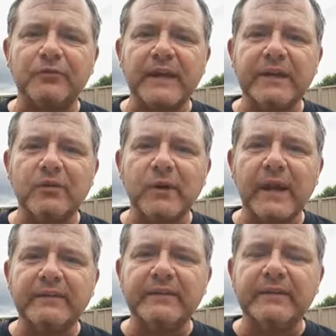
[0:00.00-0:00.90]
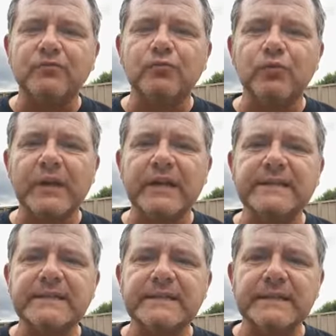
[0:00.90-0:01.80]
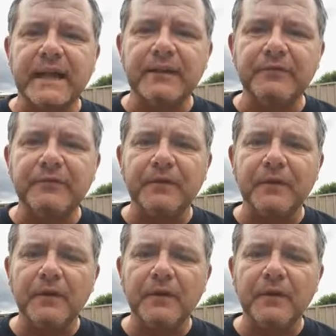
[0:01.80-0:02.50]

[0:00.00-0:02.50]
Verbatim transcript: They created this really safe